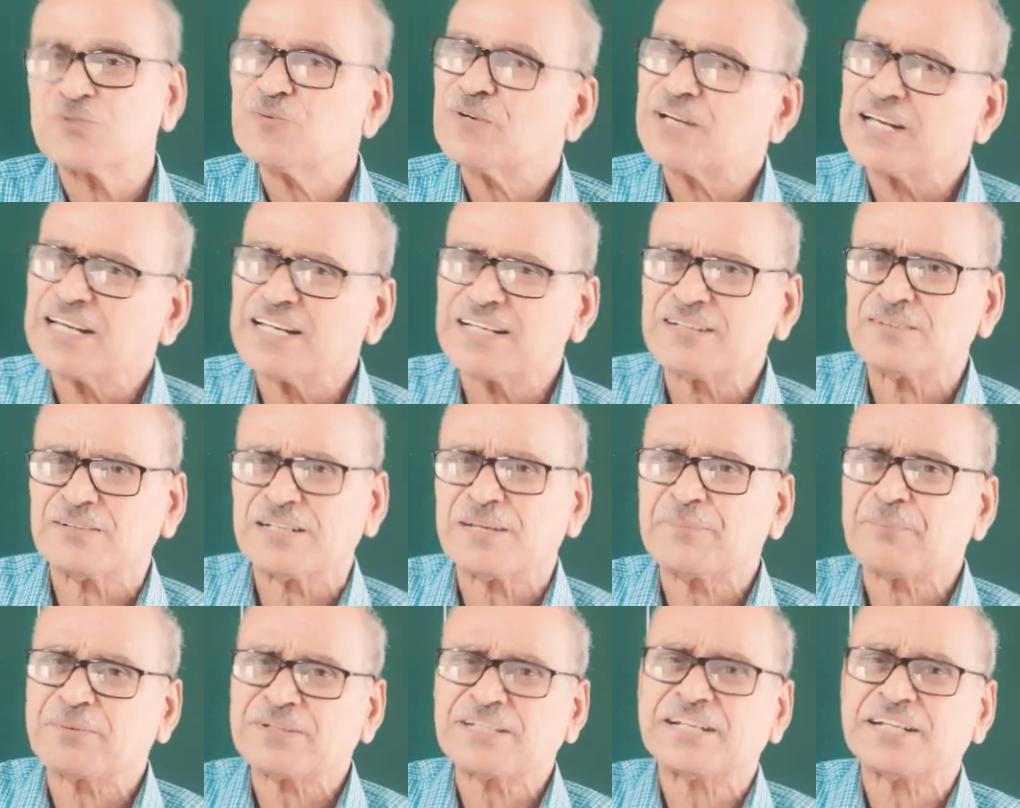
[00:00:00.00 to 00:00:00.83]
We can
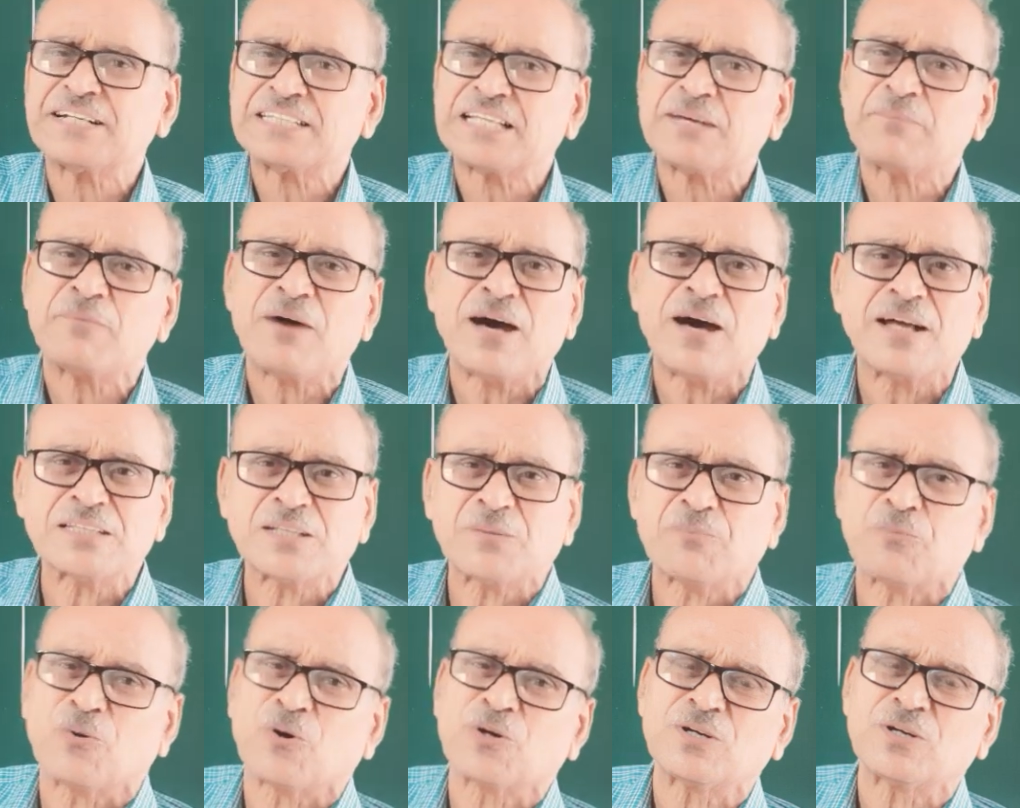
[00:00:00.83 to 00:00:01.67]
represent them on the
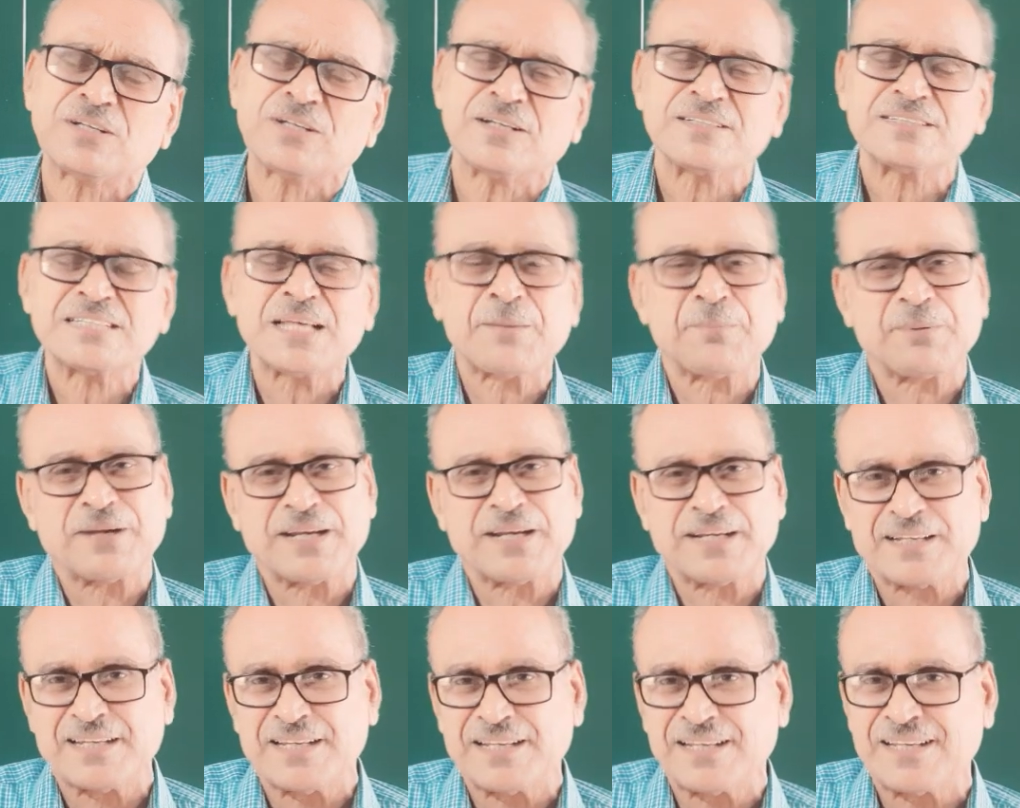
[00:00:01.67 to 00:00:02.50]
board
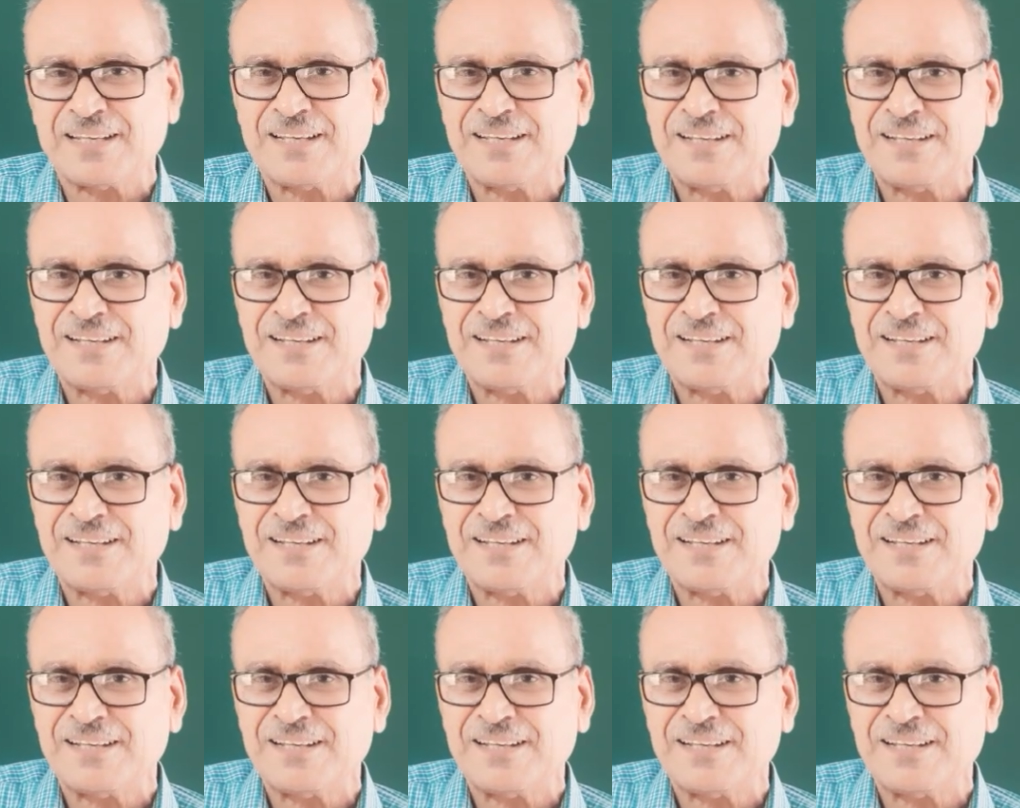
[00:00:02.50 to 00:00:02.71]
separately.